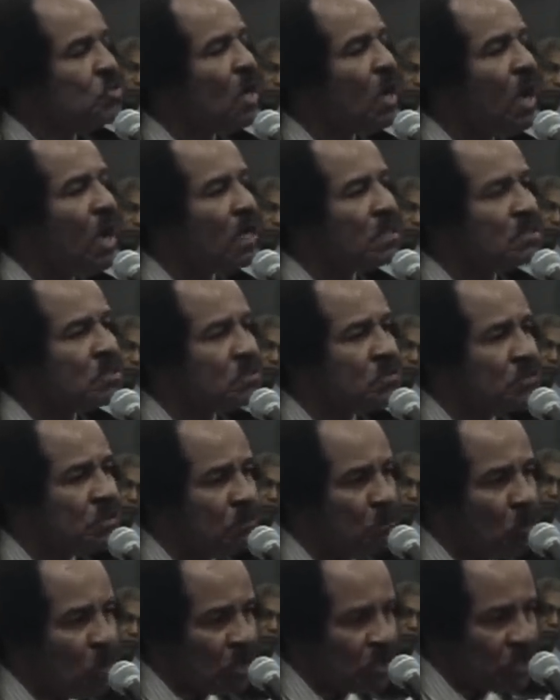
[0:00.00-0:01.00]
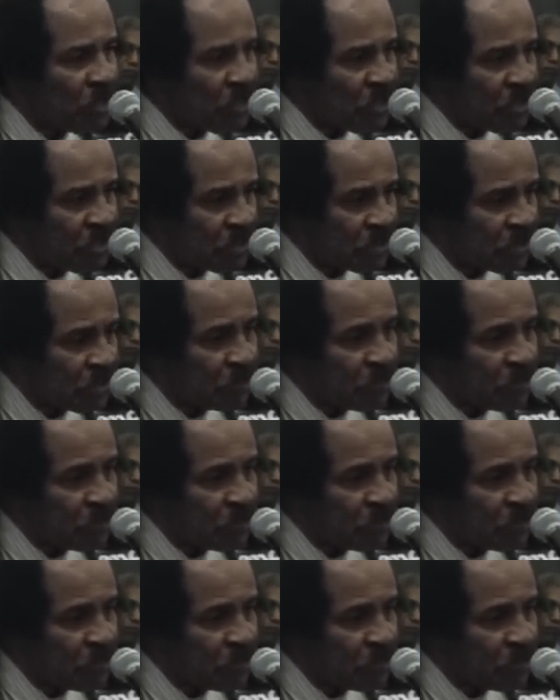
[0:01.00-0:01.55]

talk to the more learned,